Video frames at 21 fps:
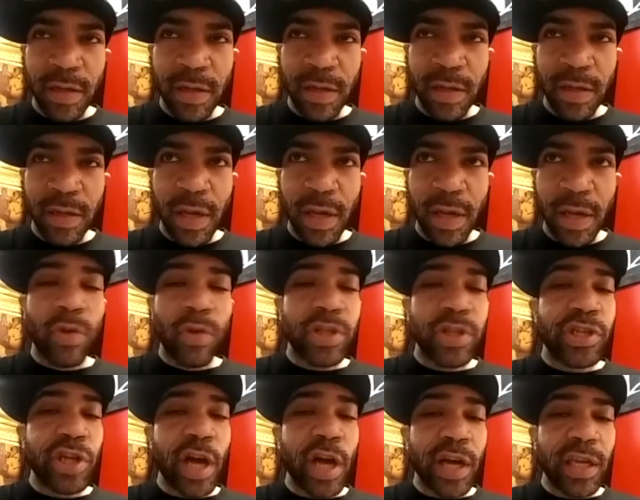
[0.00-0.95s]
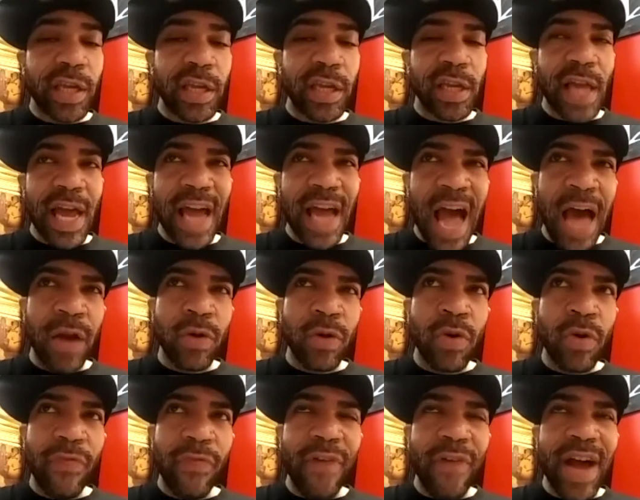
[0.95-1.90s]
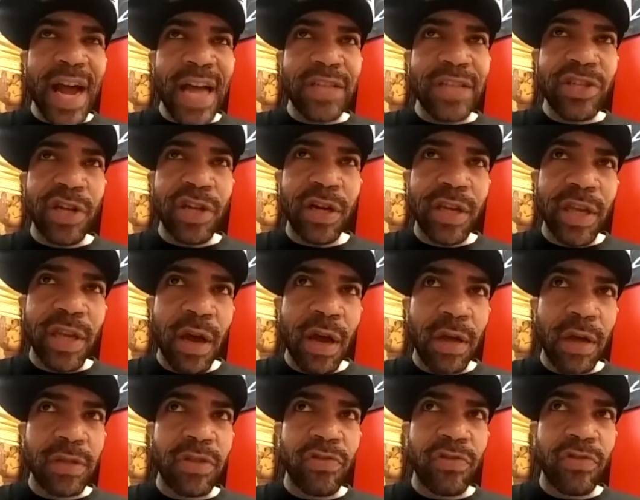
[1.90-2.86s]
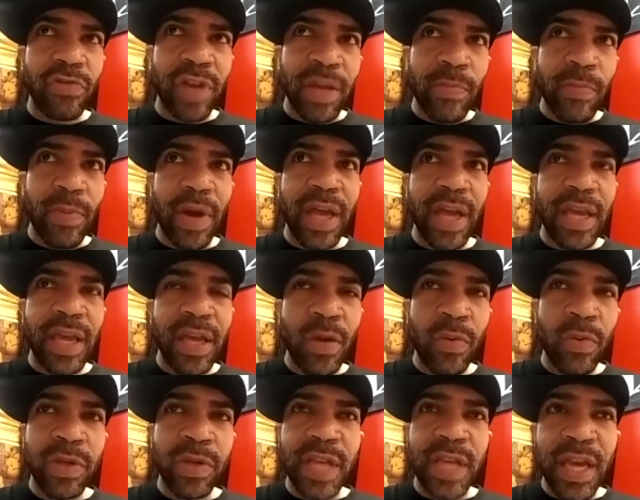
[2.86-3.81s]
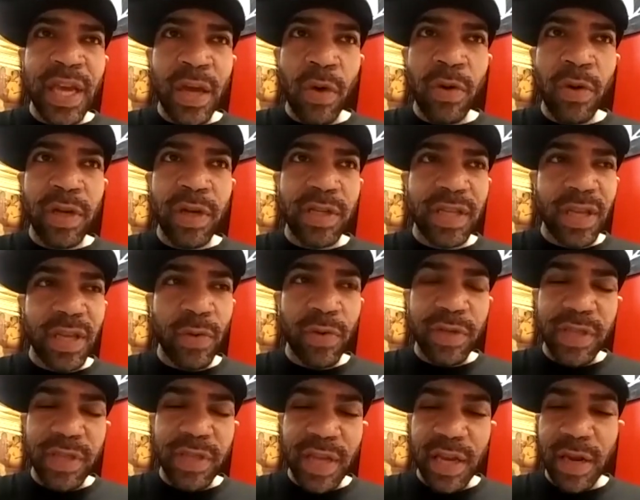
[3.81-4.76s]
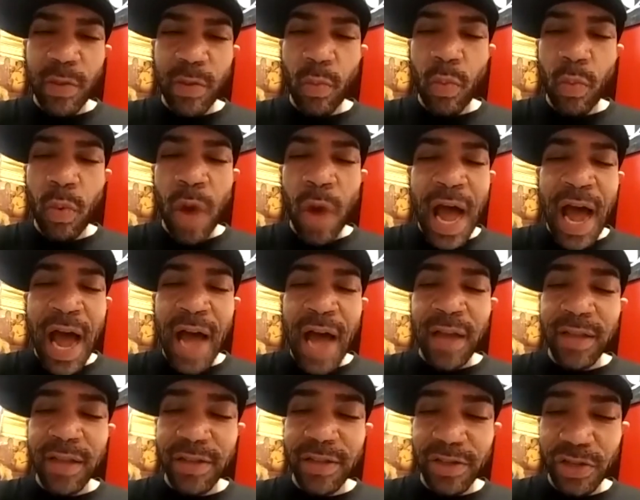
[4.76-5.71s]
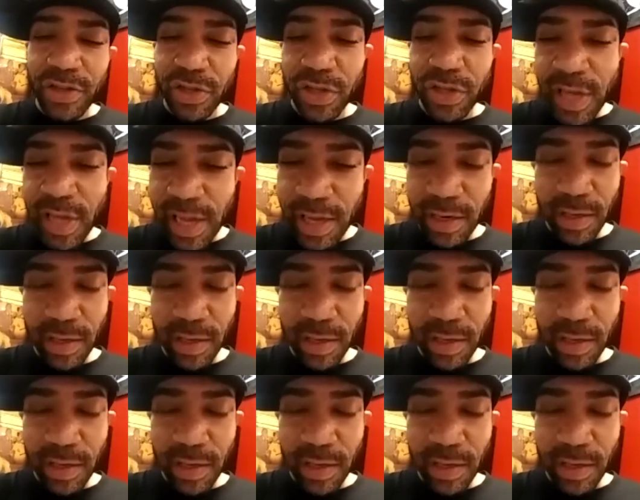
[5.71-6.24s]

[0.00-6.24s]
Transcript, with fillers: Same with Chucky. Like, I don't know if I got Chucky on three, but he was ill because he would say the wildest shit.